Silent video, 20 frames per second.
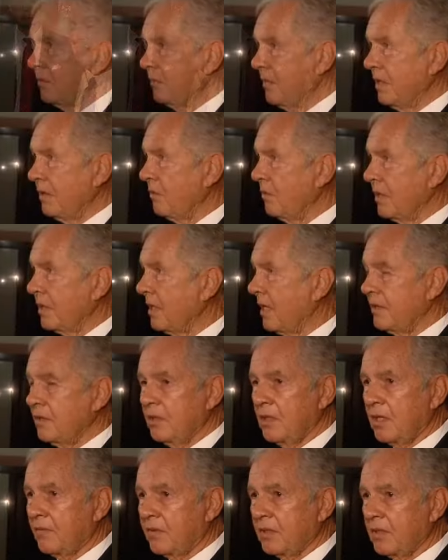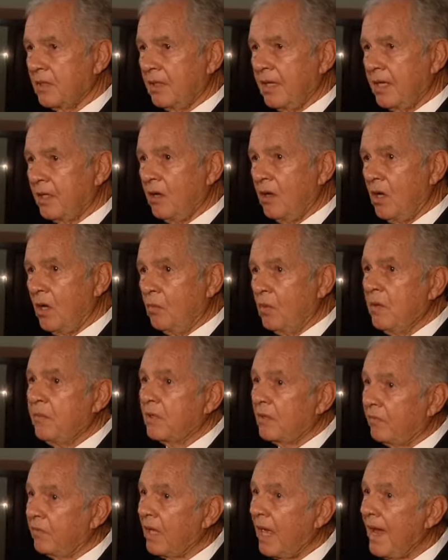We, are not doing it for delay at all. We would
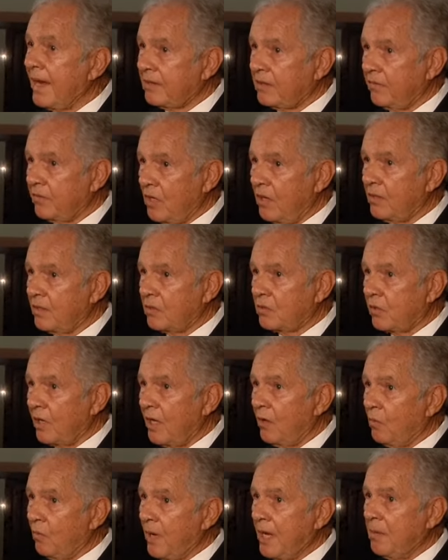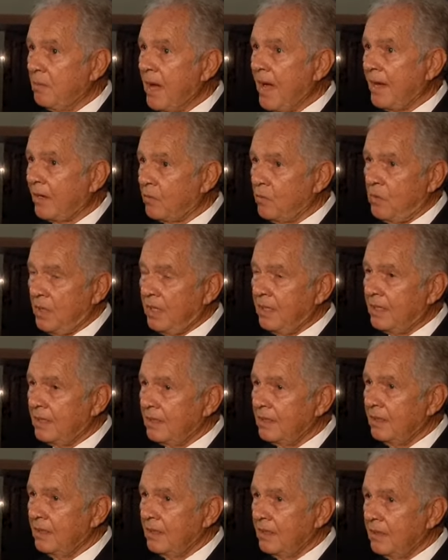have liked to have gone to trial way back when,
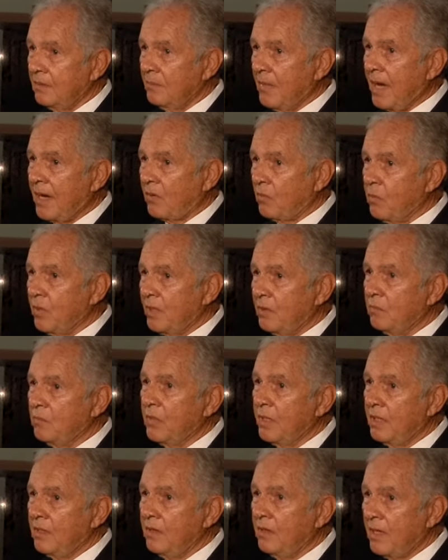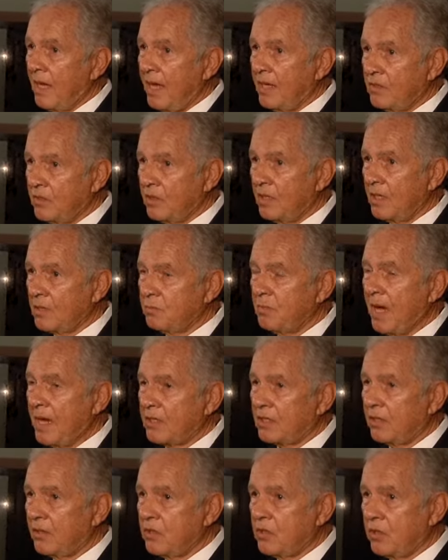back when we had Judge
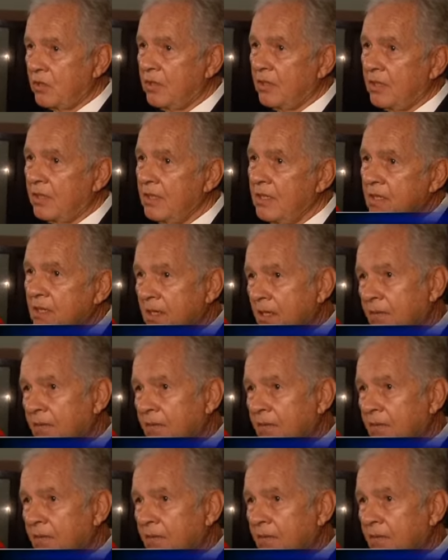Bass LeSure.